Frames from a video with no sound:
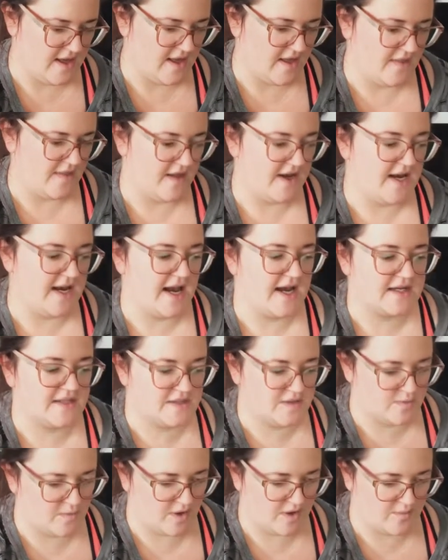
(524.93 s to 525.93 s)
The
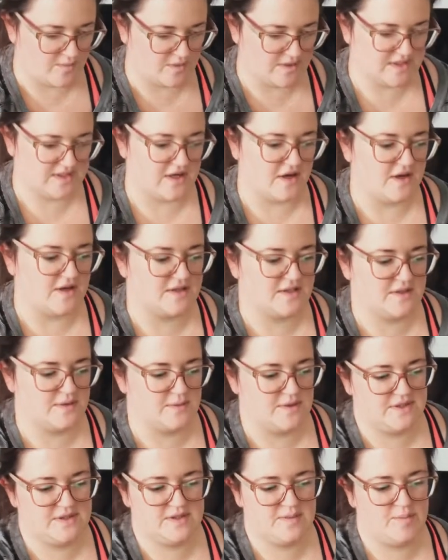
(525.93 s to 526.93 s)
next one was
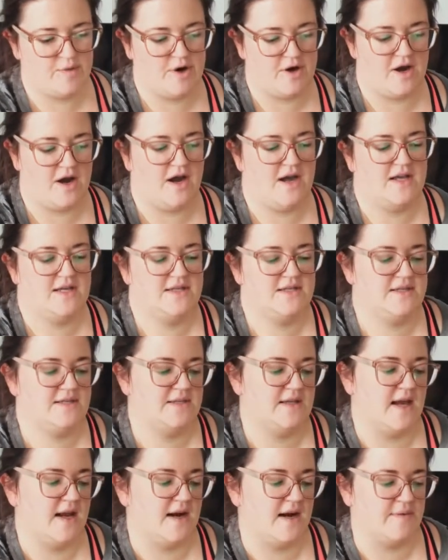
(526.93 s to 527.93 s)
also a
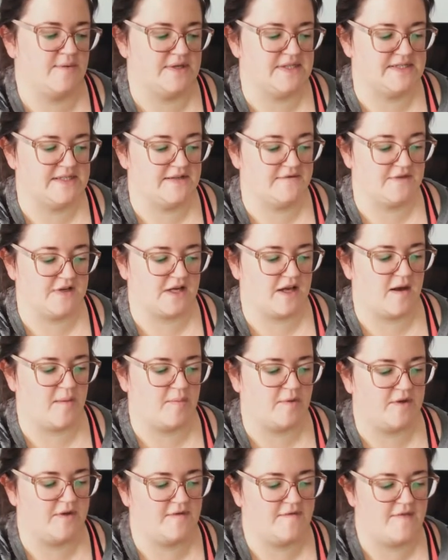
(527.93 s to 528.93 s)
surprise and I received a
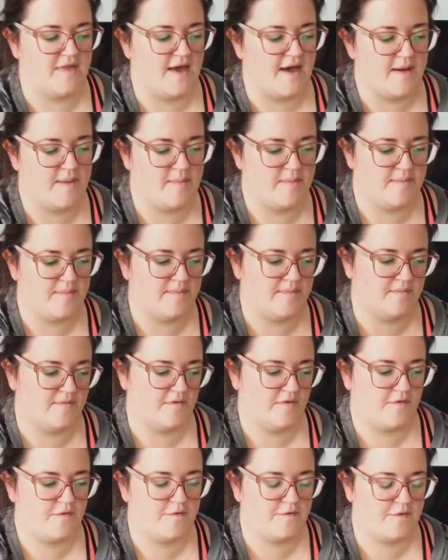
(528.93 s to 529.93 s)
couple of them
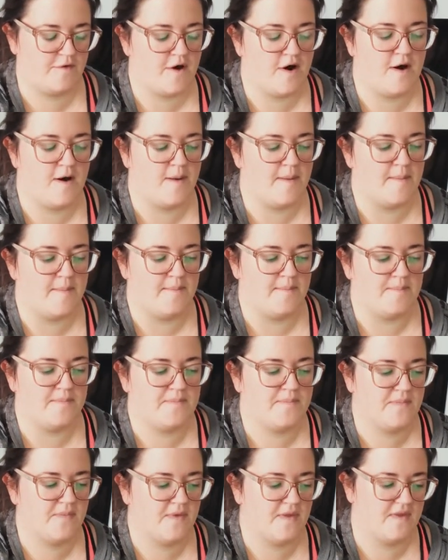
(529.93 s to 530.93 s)

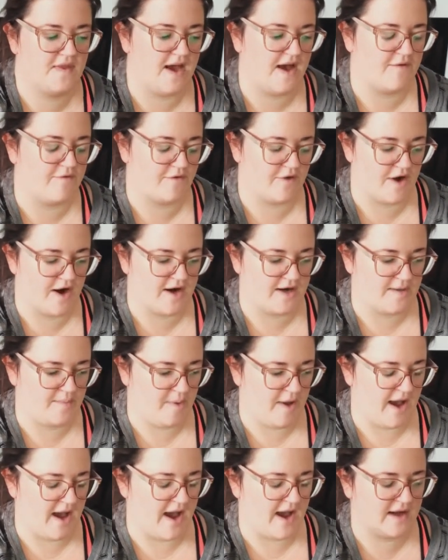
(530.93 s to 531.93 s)
from that variety
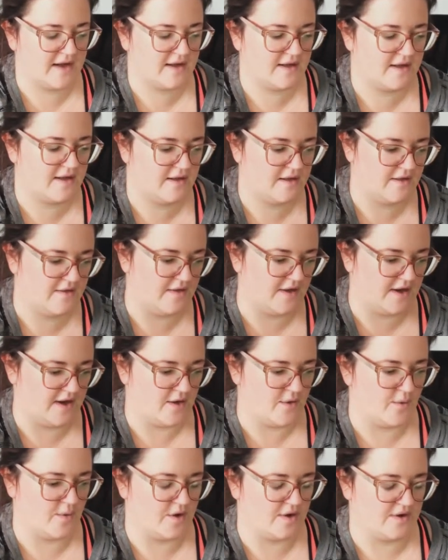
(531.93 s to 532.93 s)
pack that
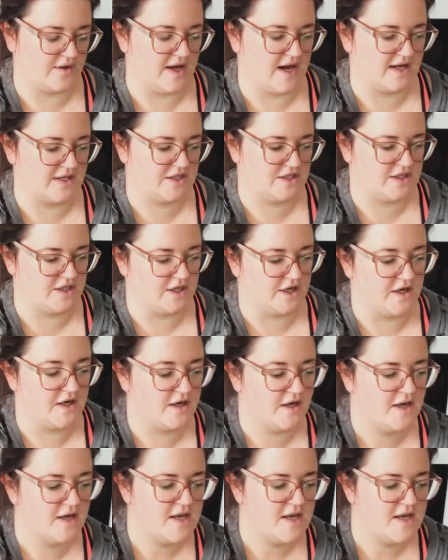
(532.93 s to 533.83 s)
I ordered last year.